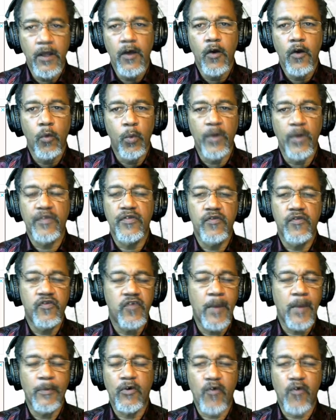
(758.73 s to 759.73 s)
with
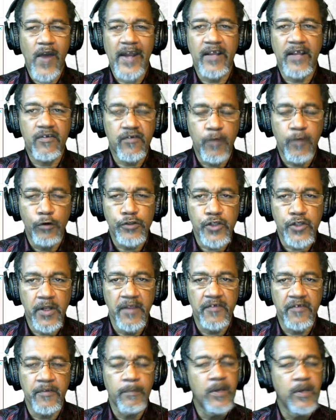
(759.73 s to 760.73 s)
democratic
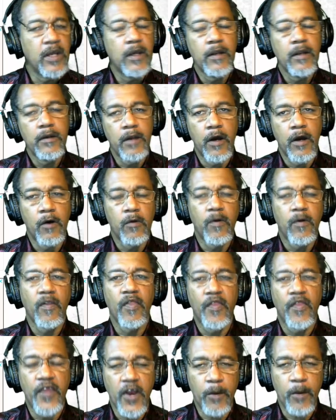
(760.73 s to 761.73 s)
socialism. No,
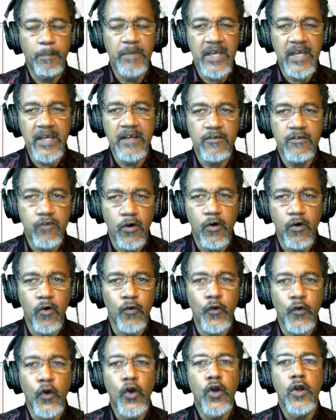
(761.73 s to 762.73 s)
they're being told,
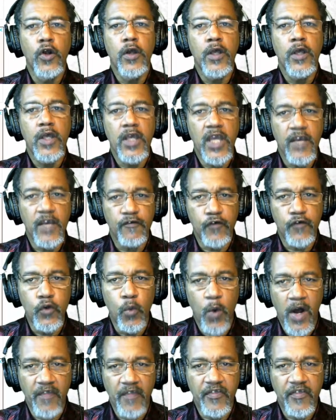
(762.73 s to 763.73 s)
if you
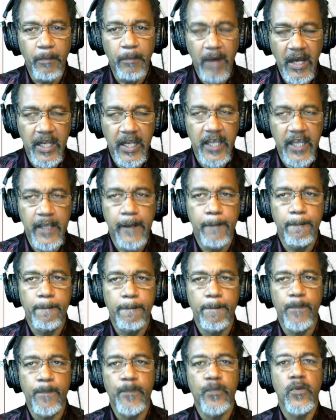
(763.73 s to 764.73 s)
want the money,
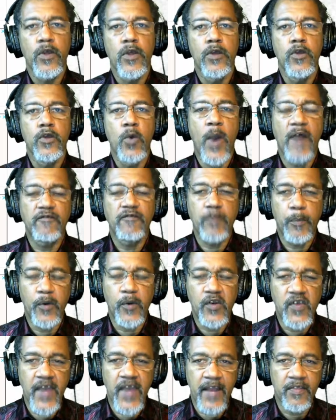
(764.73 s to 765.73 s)
you have to
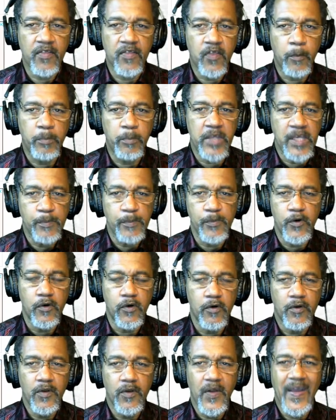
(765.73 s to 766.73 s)
protect the people.
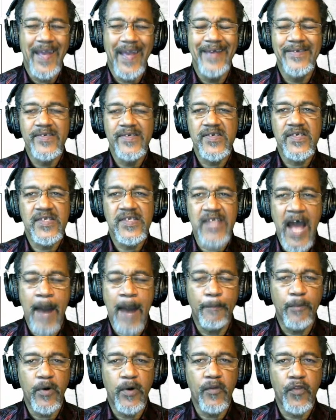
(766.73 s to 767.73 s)

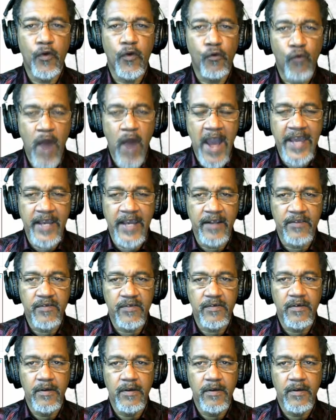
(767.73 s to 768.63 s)
Stop the riots.